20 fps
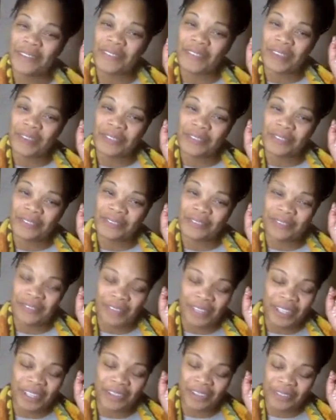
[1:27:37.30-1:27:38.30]
my
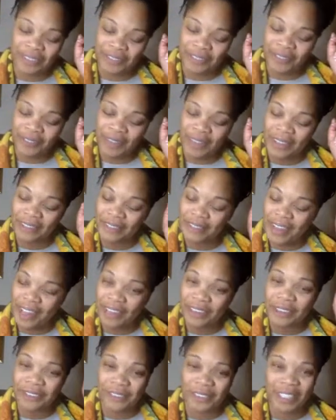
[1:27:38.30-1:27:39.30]
fitter
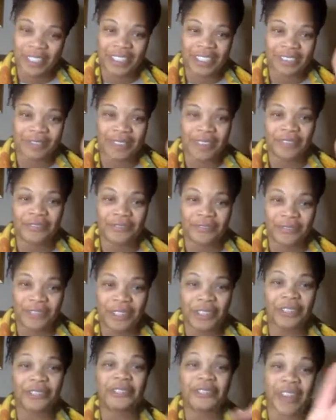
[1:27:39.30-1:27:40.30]

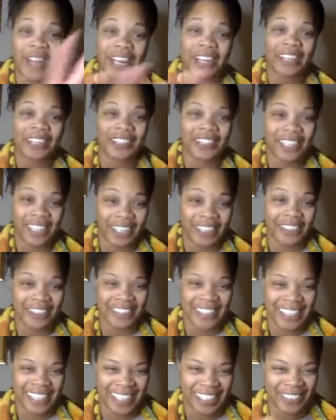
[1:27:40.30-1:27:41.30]
finer younger
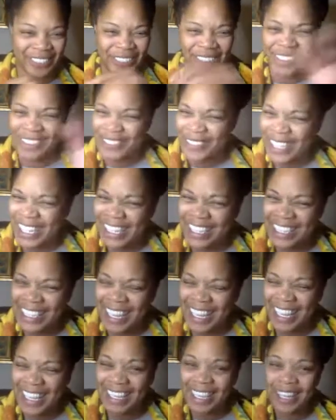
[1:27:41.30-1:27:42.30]
self. What was I about to
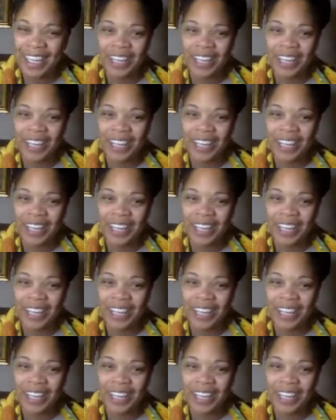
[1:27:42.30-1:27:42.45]
say?